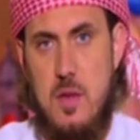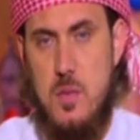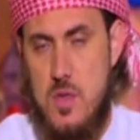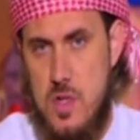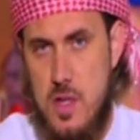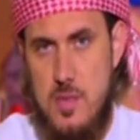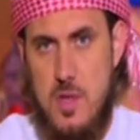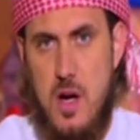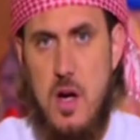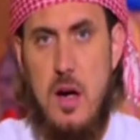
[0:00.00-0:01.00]

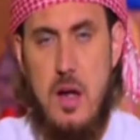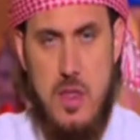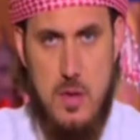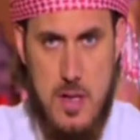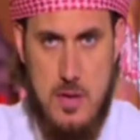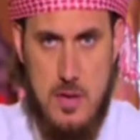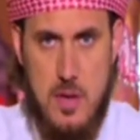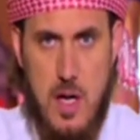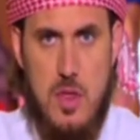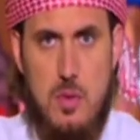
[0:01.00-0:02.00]
Muslims are a
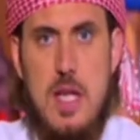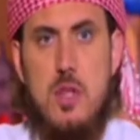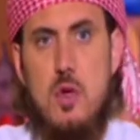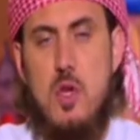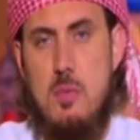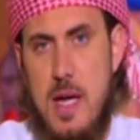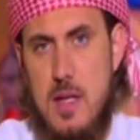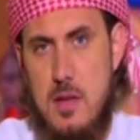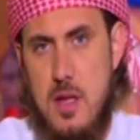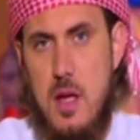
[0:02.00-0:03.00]
threat to
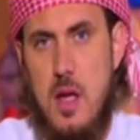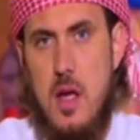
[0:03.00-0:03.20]
humanity.